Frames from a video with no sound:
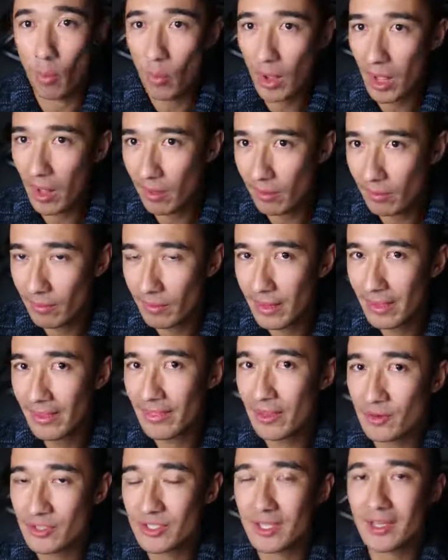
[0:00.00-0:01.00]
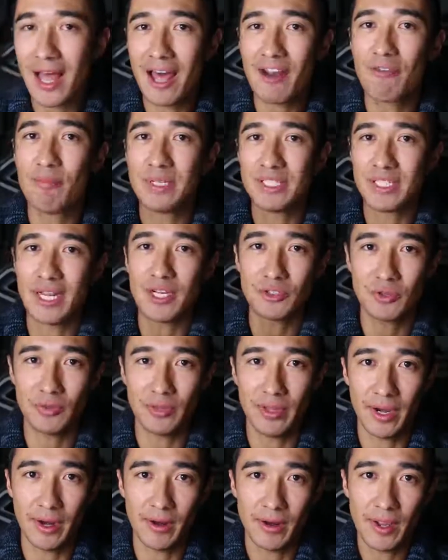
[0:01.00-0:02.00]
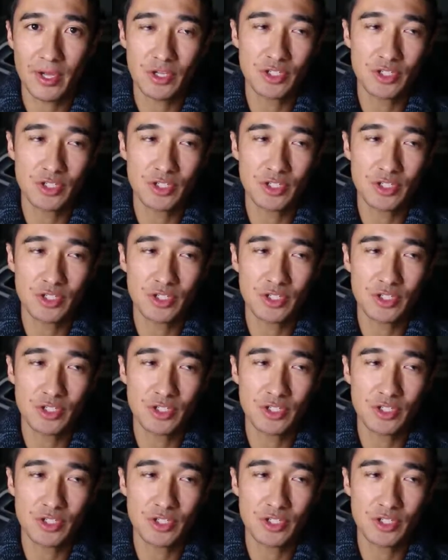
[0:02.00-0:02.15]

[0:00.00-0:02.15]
Well, there's a lot of potential there.